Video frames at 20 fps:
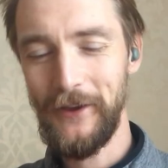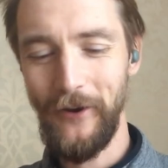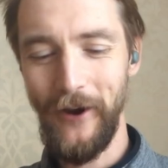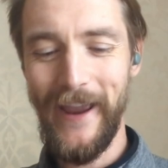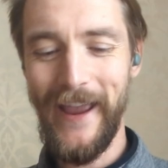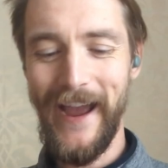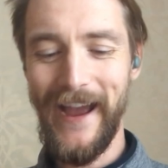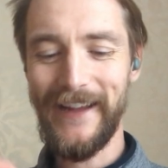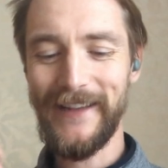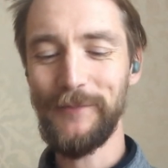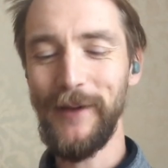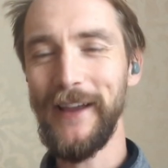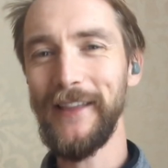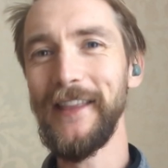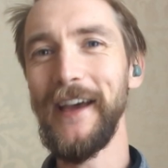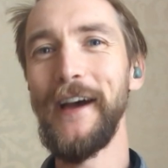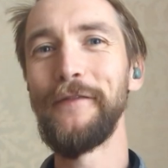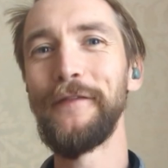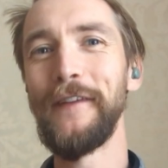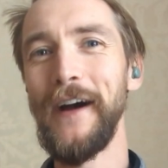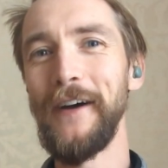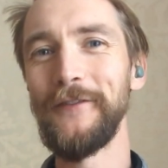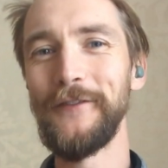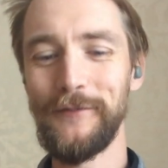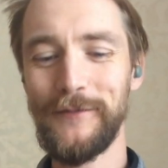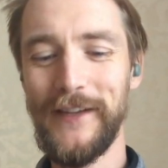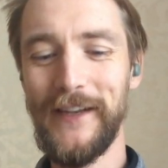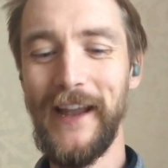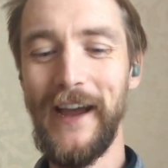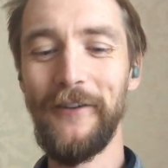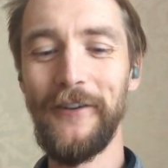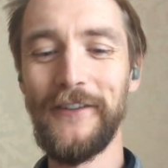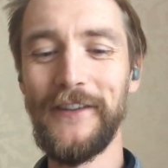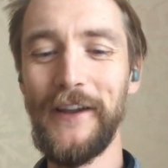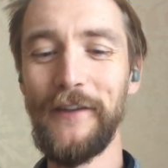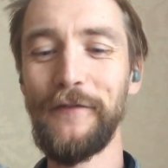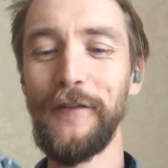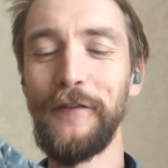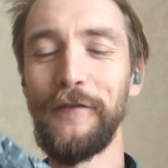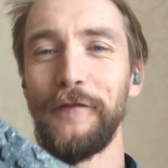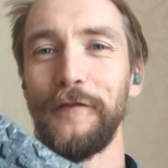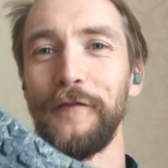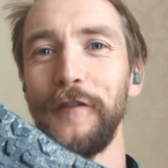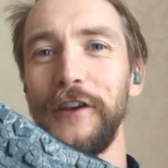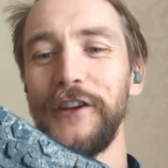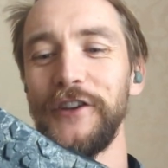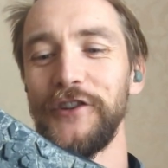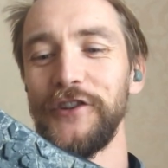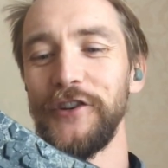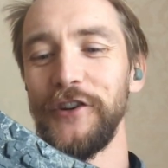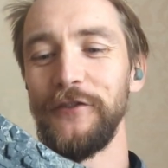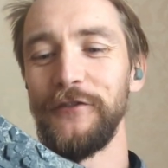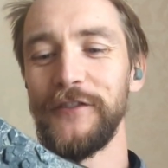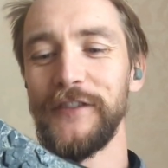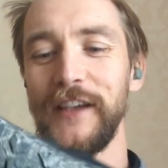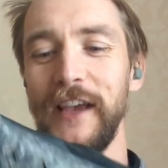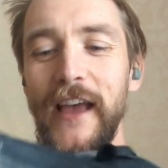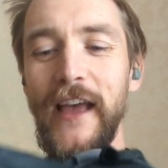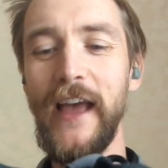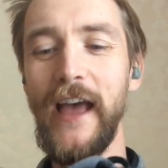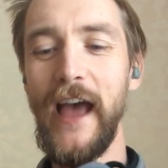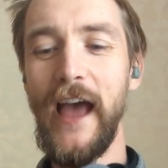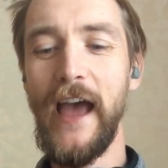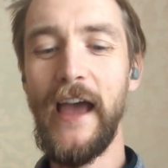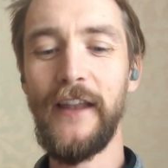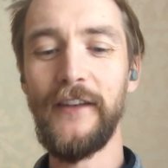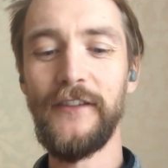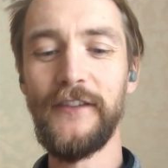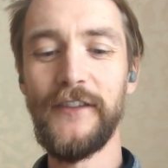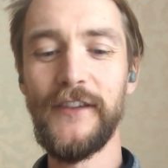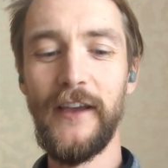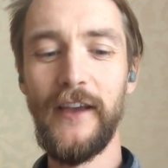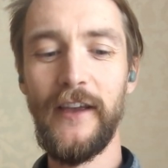great aspect that I've found up to now on different Freet shoes. And